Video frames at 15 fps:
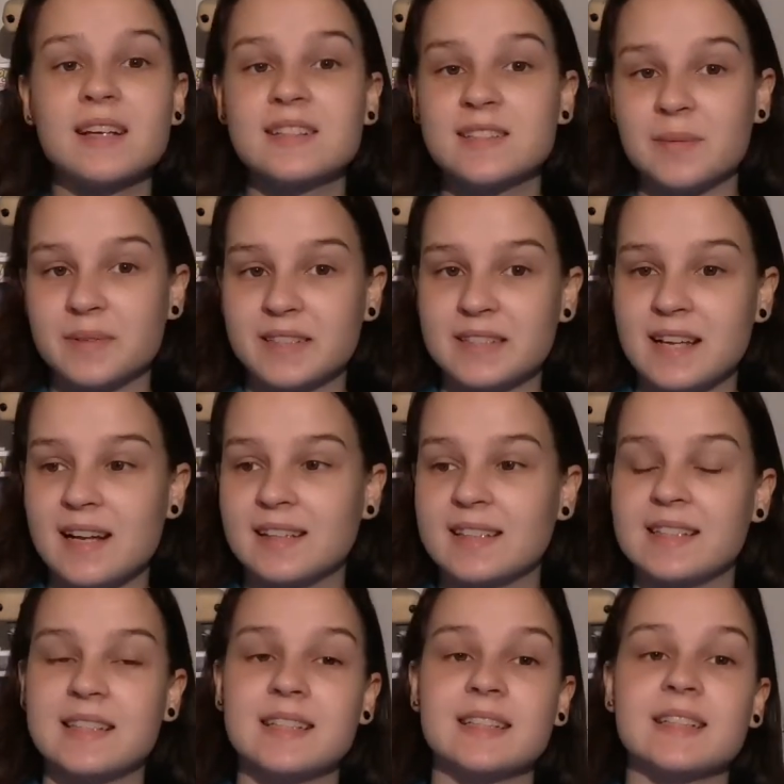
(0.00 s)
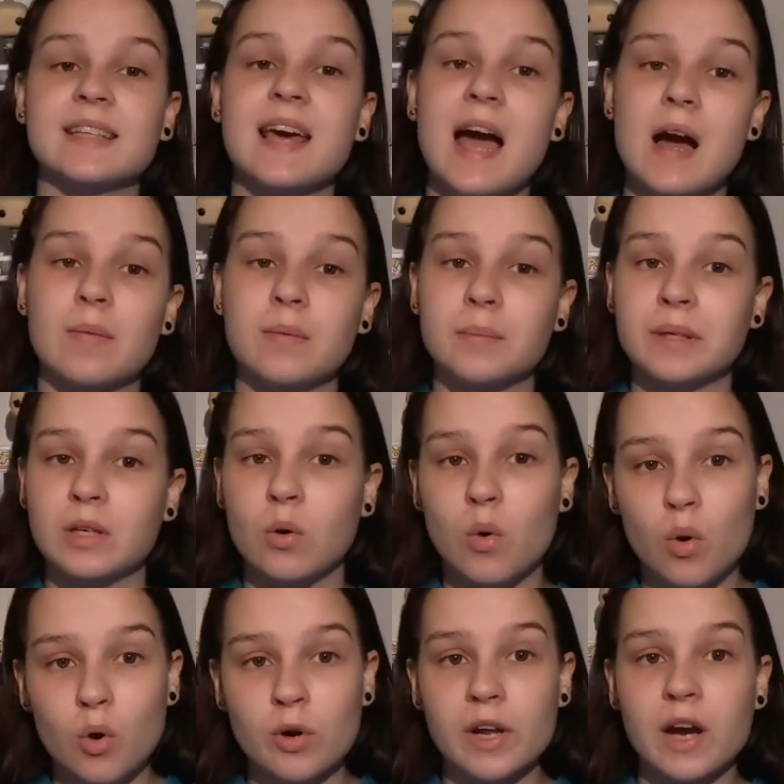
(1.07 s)
So I'm going to start listening to the album in
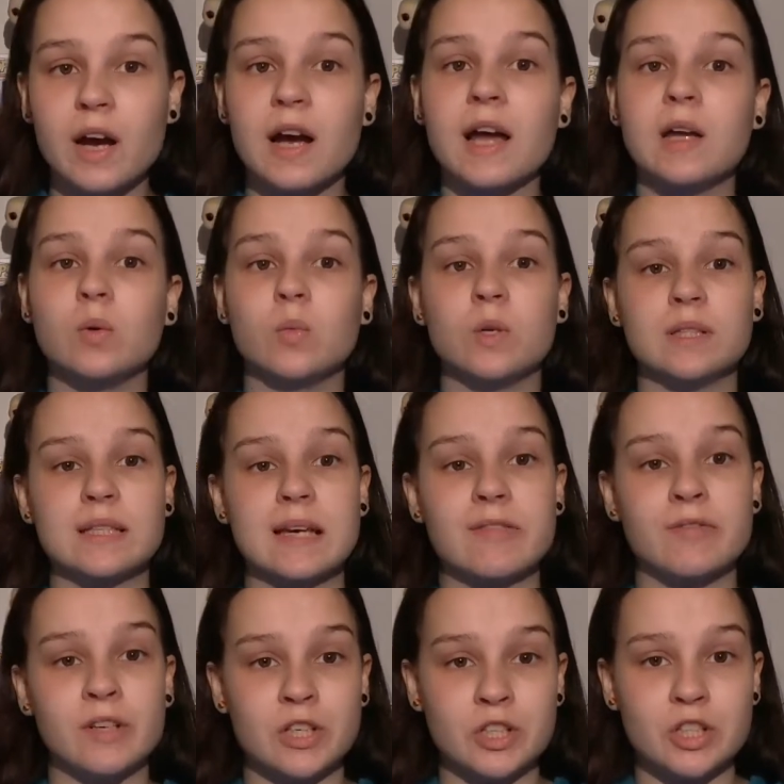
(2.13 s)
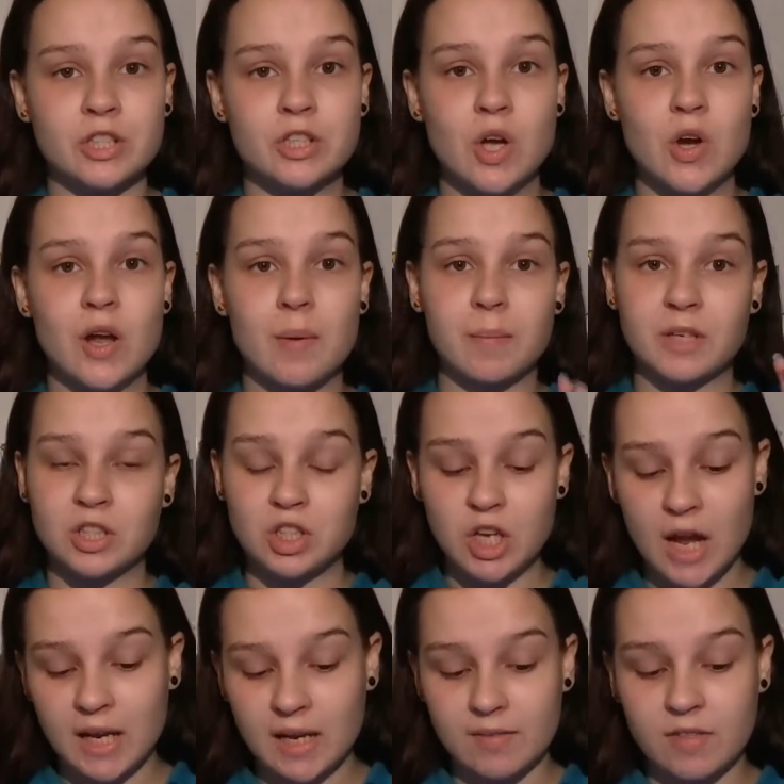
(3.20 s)
order, and once I finish a song, I'm going to
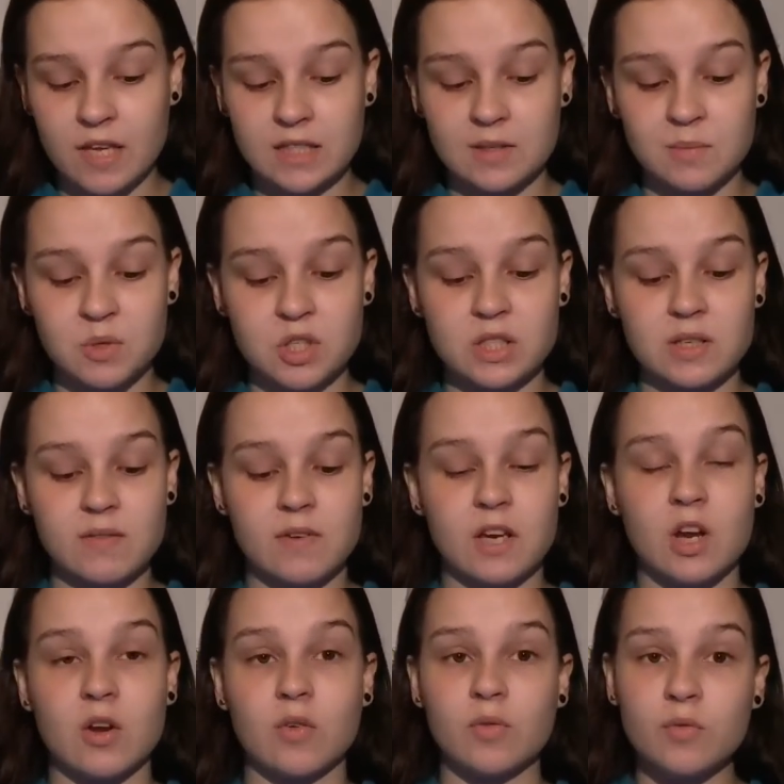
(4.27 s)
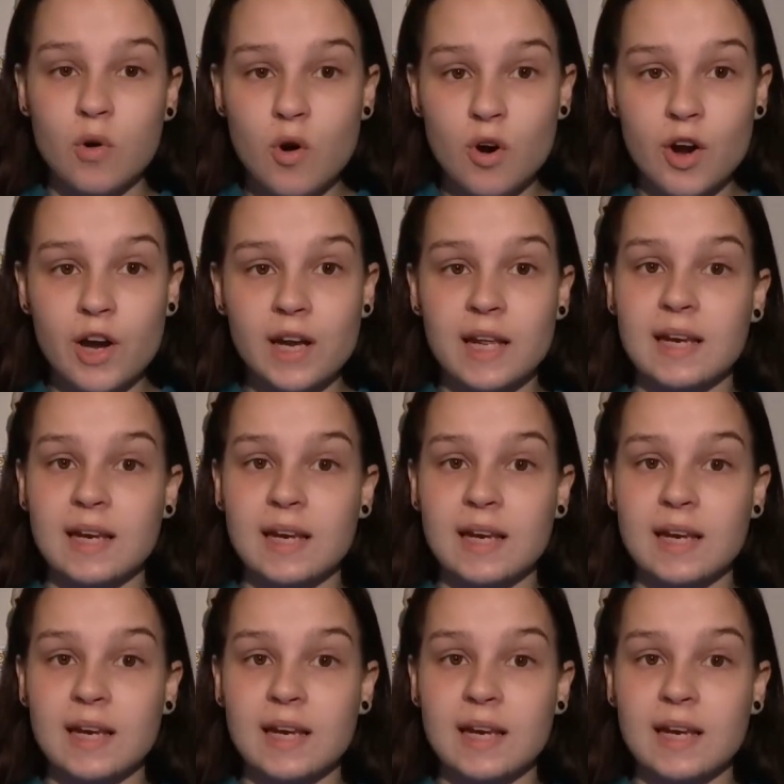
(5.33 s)
check if there's a music video for it,